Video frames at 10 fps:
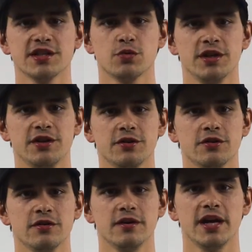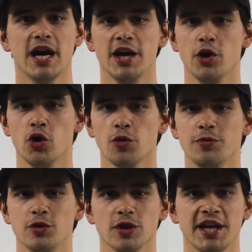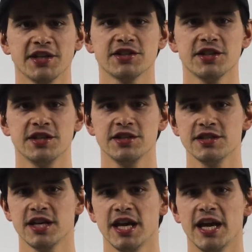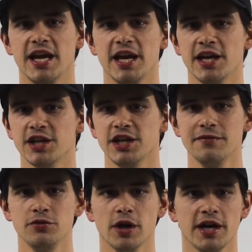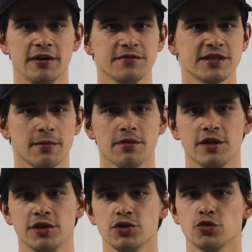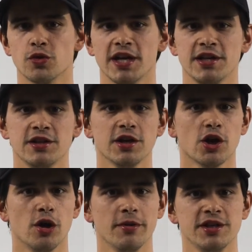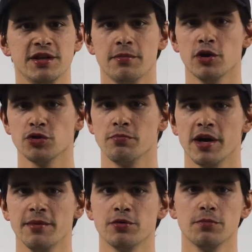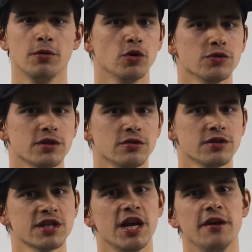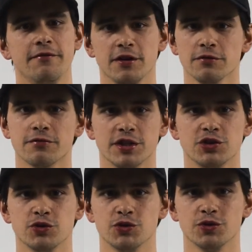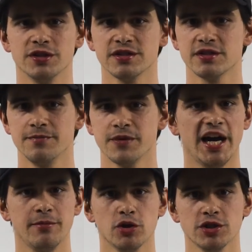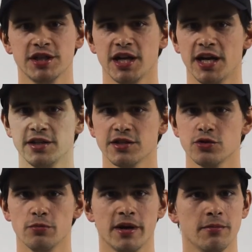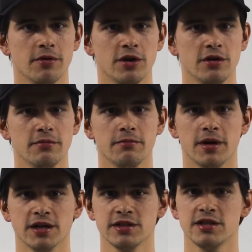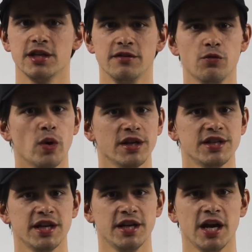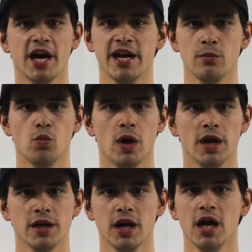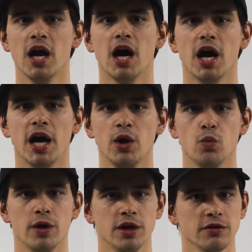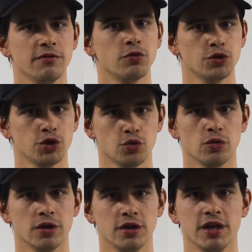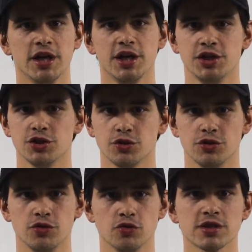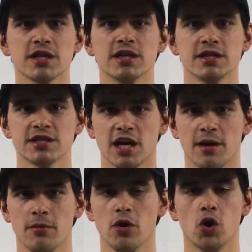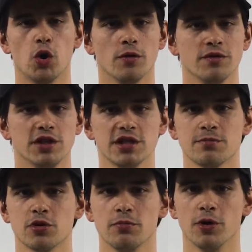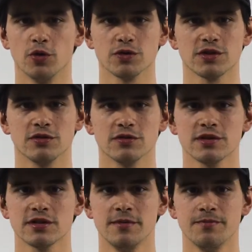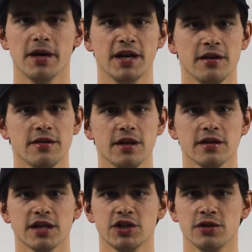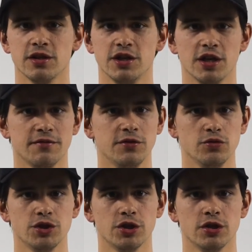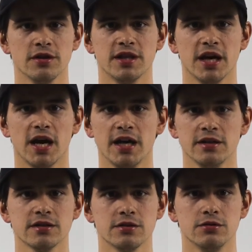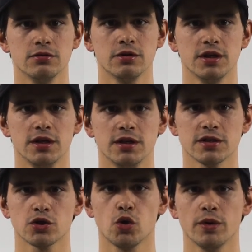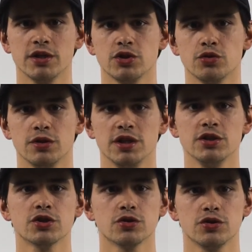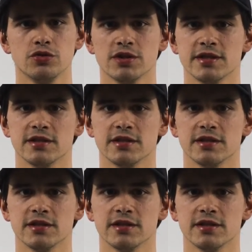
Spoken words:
this video. I hope you liked it. And if you have something to write in the comment about my proposals, feel free to do it. I'm not an ISU member, but if one day I am one, I will for sure introduce some of these proposals. But I think that in the near future, the ISU is going to introduce